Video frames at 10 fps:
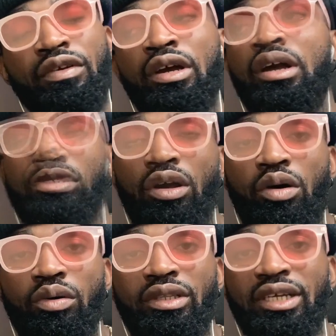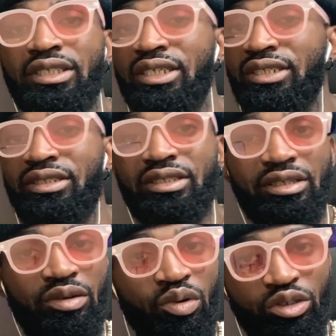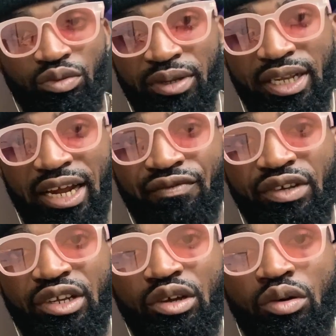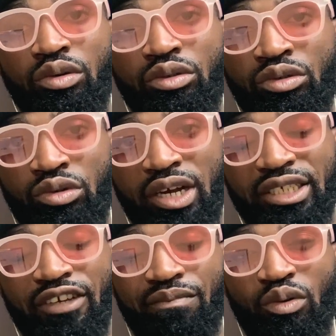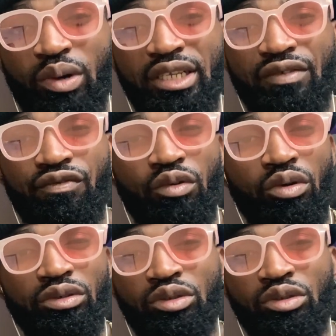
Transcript: So this is going to be that video you guys have been waiting for.